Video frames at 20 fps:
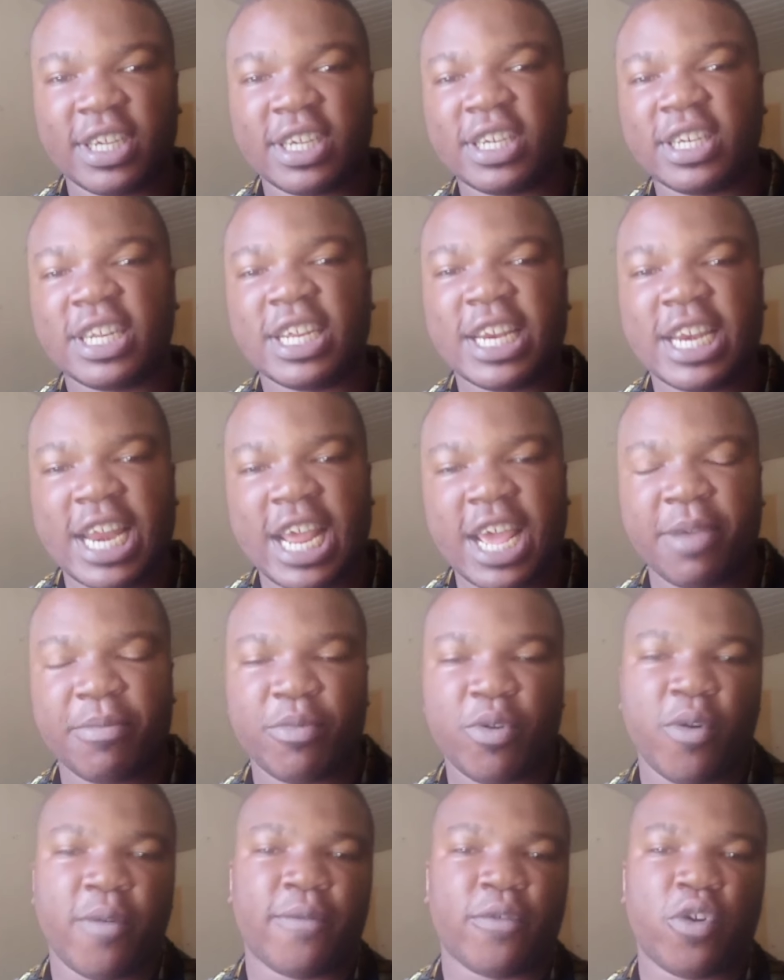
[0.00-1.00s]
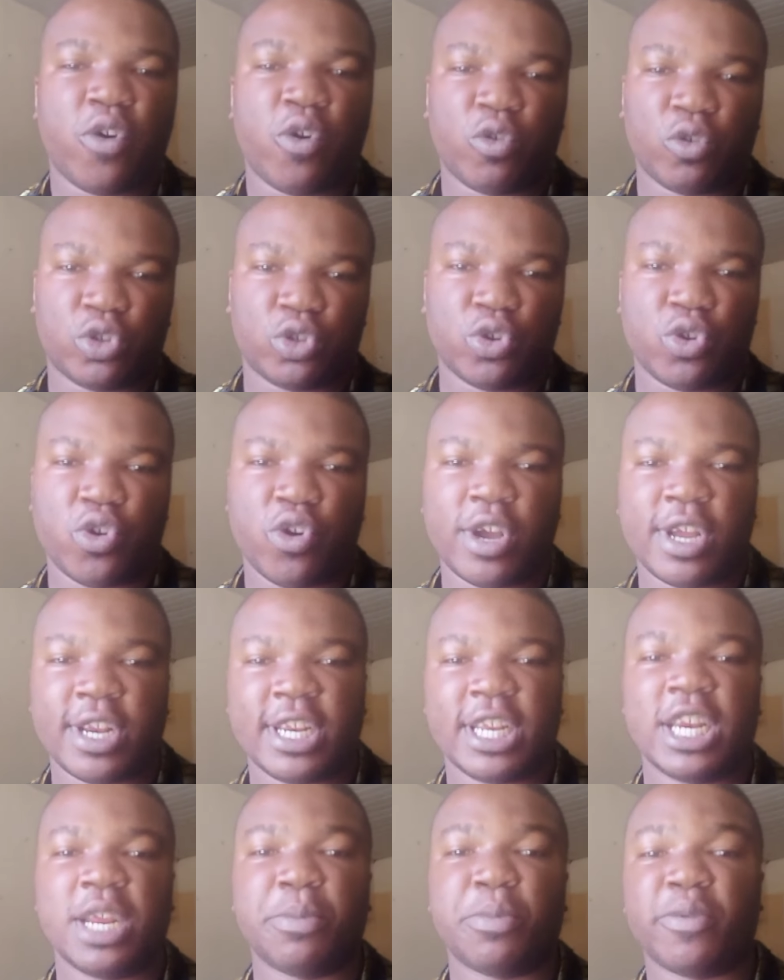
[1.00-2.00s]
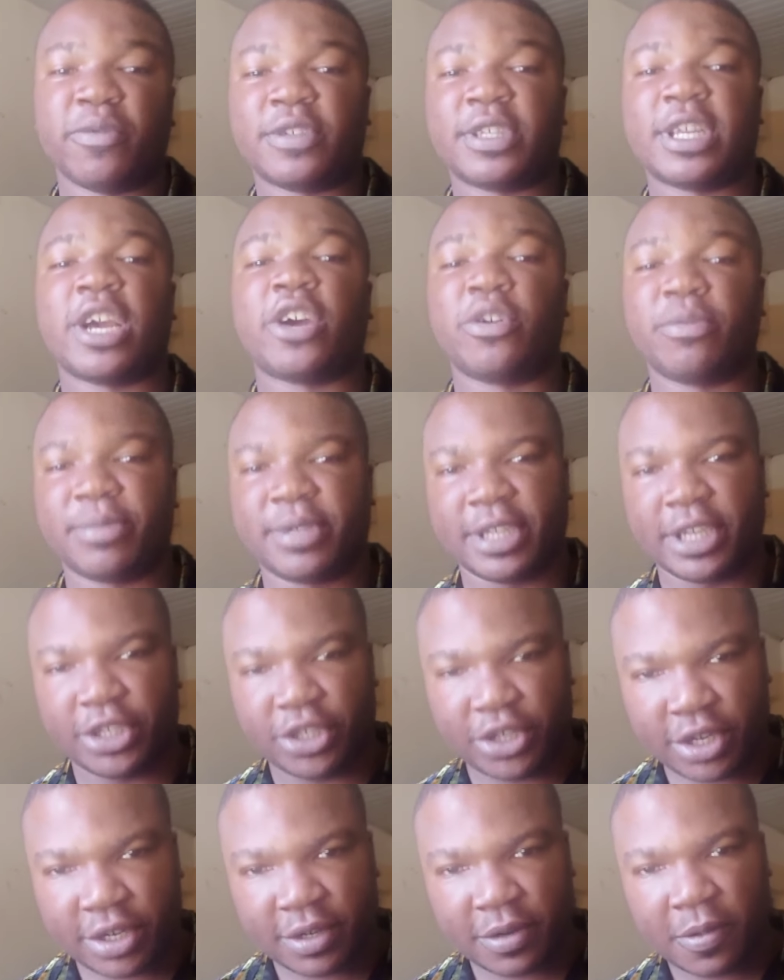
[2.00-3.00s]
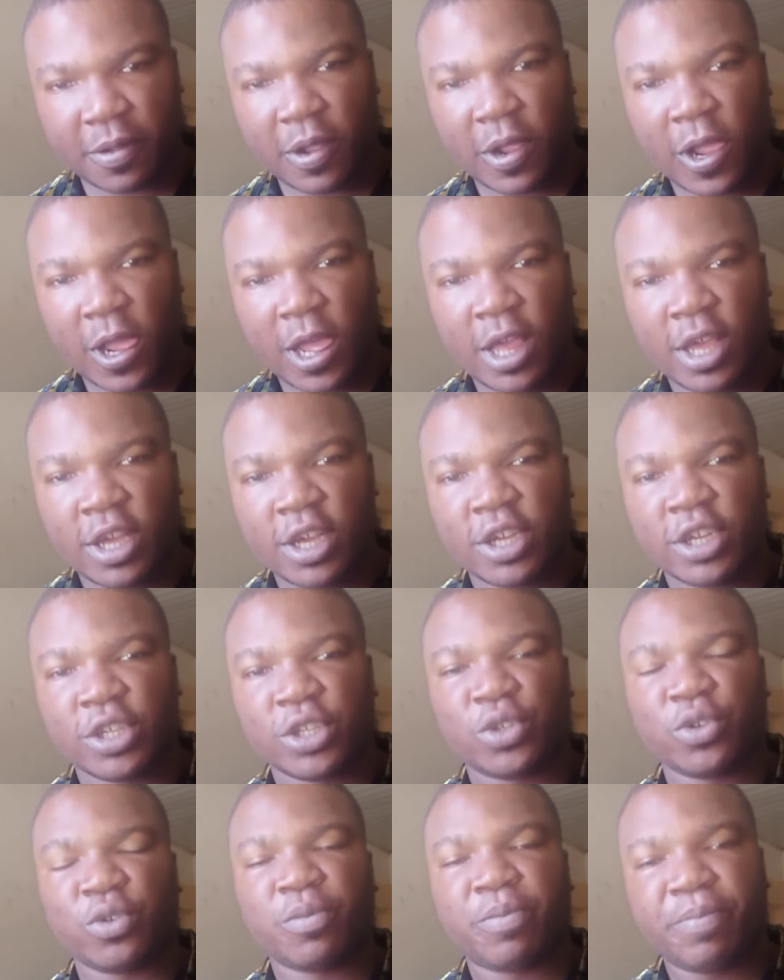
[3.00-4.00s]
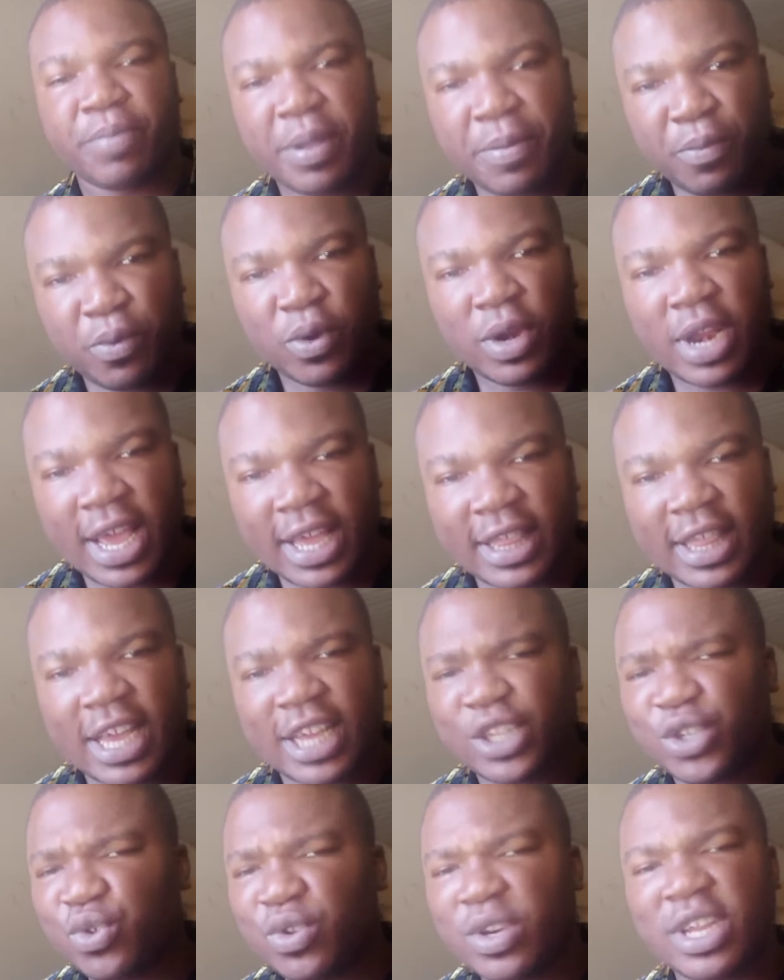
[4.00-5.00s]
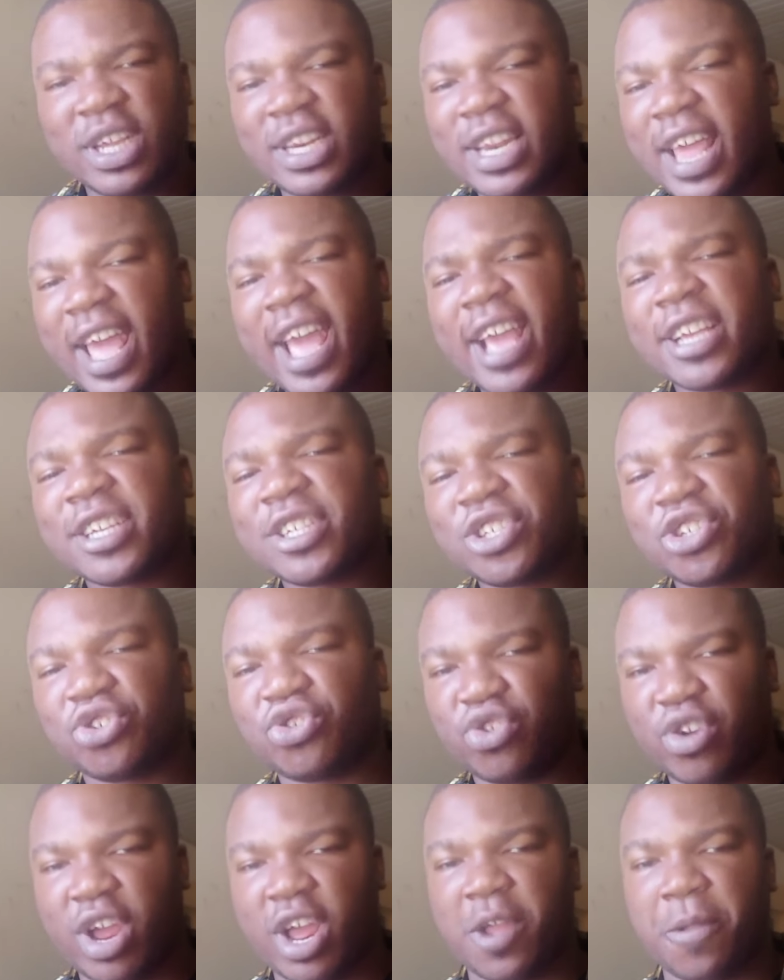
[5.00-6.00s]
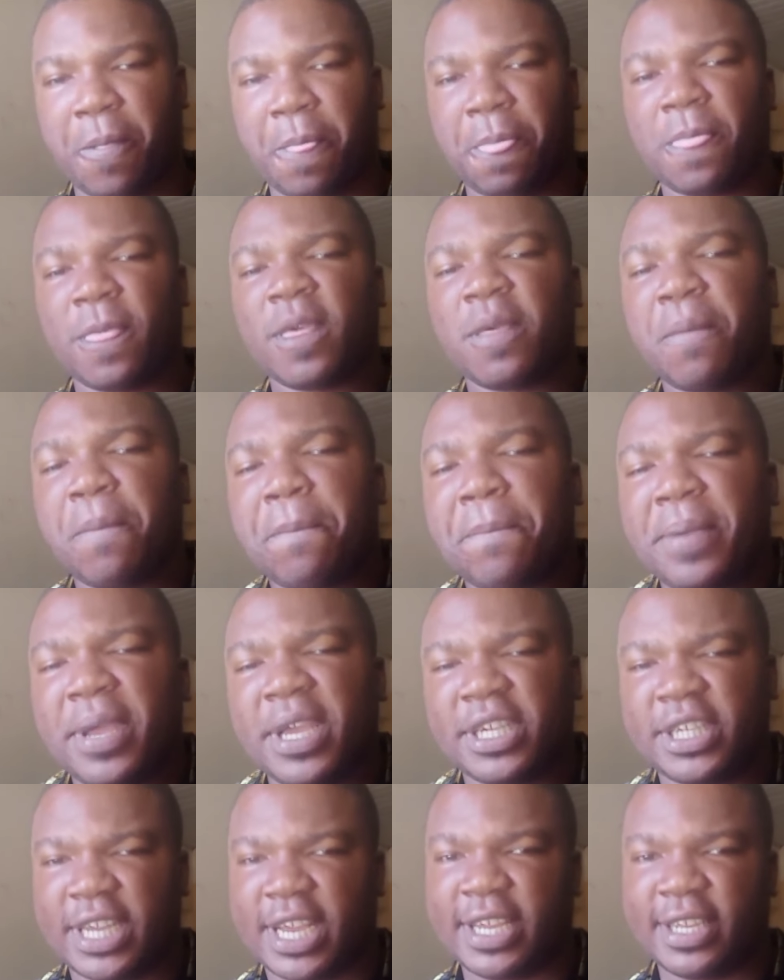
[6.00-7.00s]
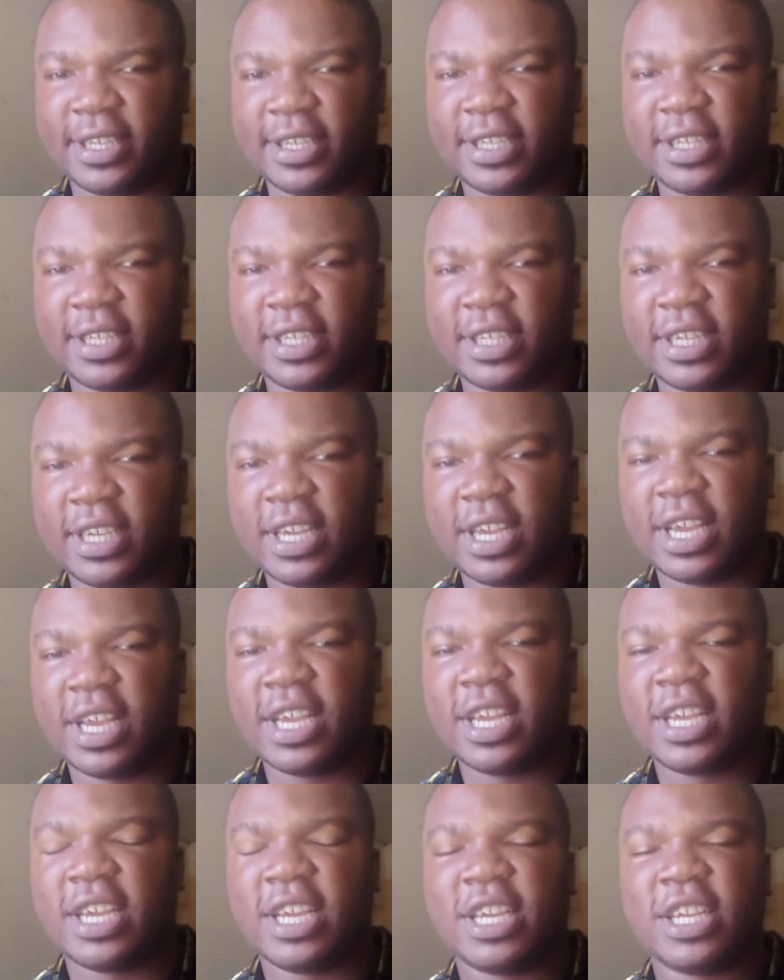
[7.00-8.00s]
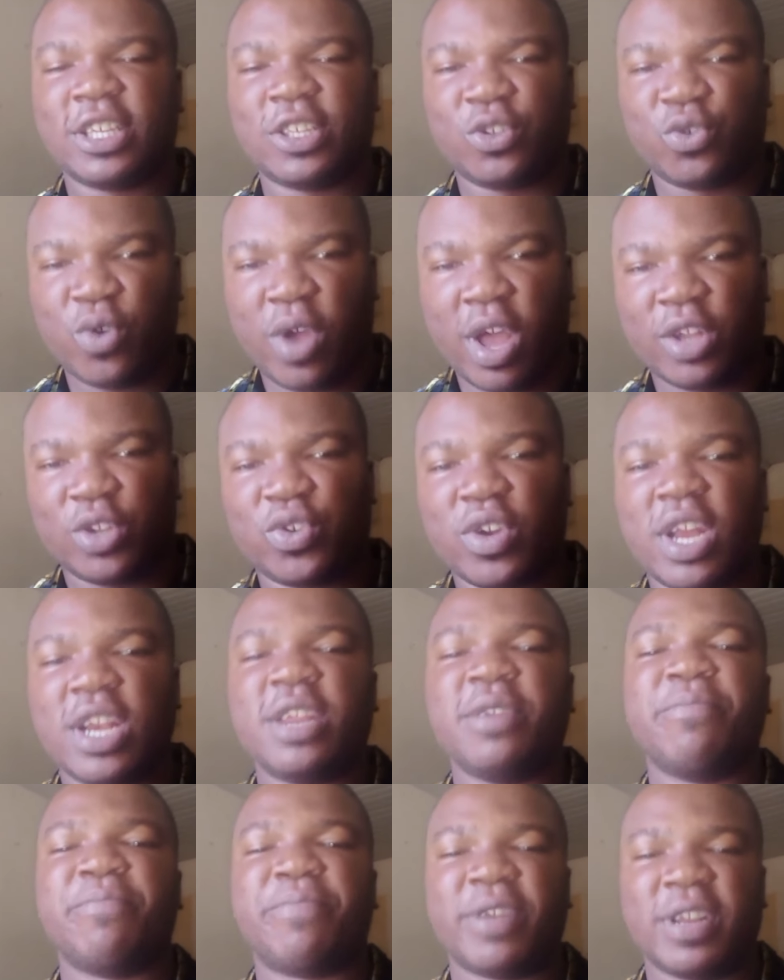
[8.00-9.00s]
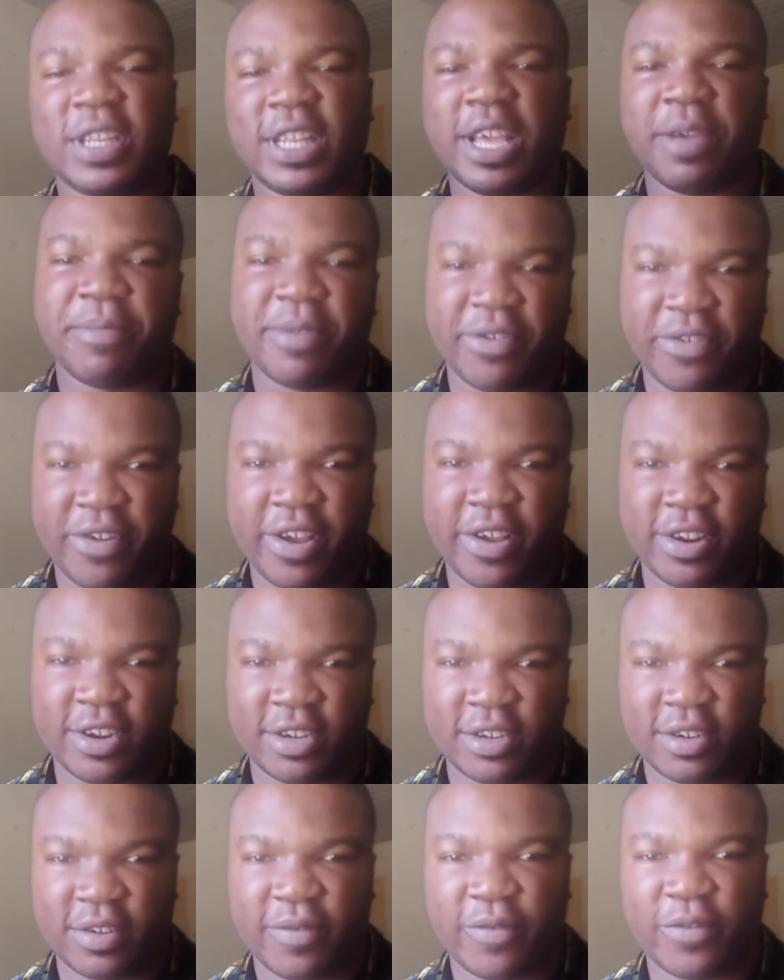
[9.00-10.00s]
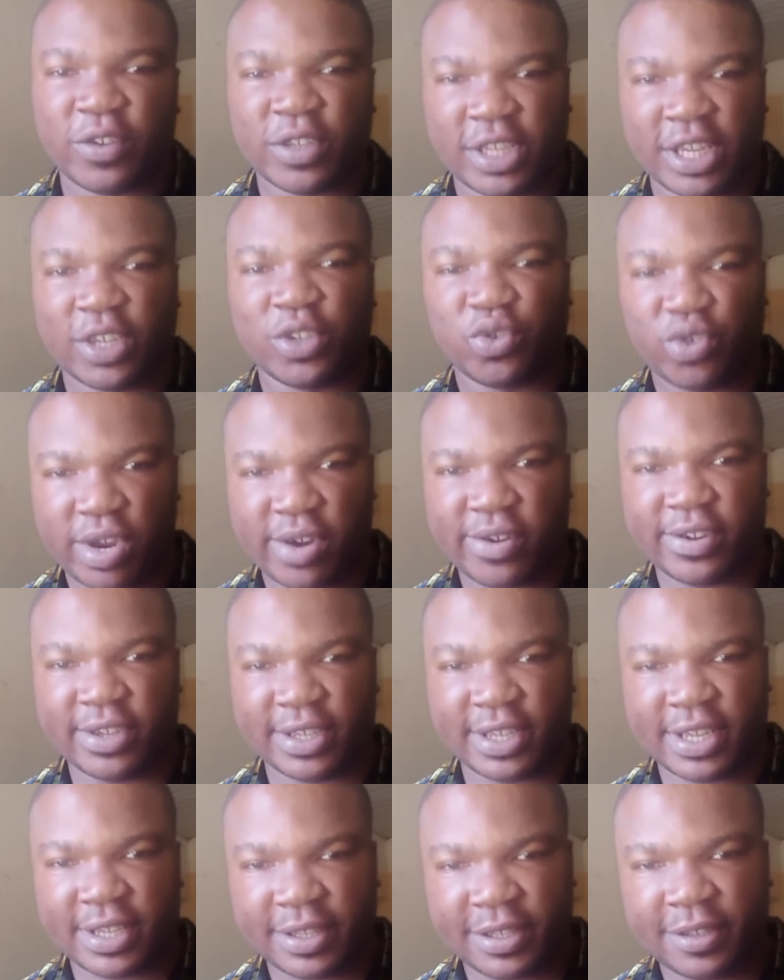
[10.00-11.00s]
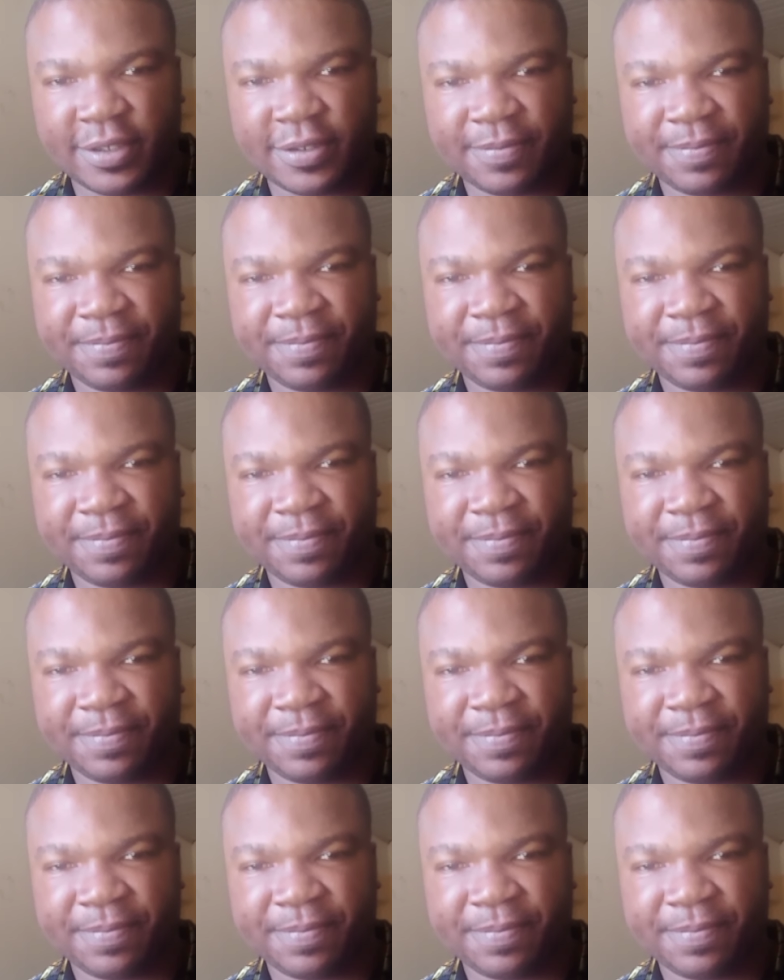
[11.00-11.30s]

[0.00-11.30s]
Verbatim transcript: in the name of culture or in the name of circumcision. So, people like that, you need extra patience to actually bring them around for sexual reasons.